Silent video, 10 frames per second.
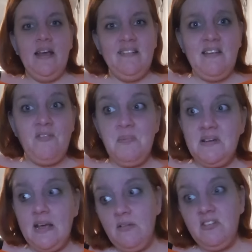It's
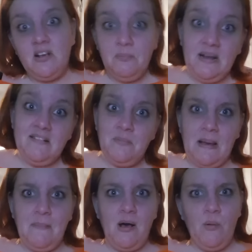everybody else that complains
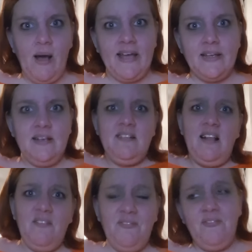about my weight. It's
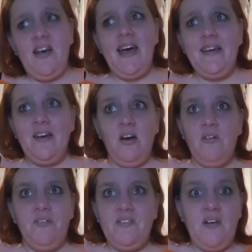like, fuck
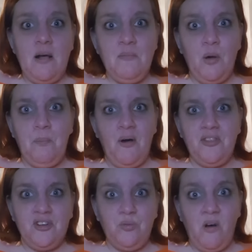off. If I'm not
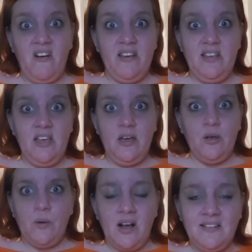bothered, why
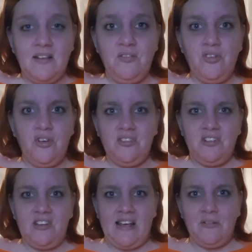are you? I don't cost
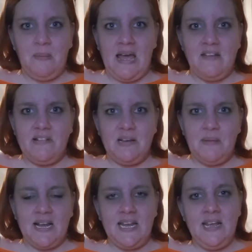the taxpayer any
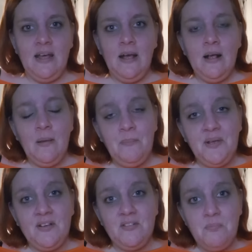money
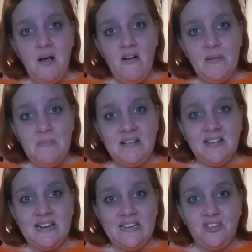because my
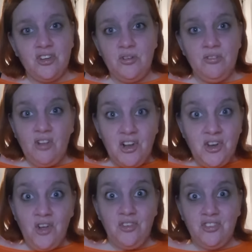medical issues are
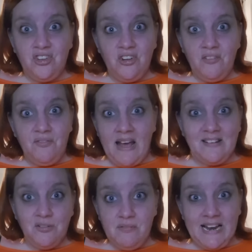not
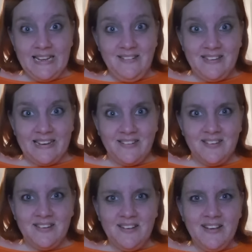fat-related.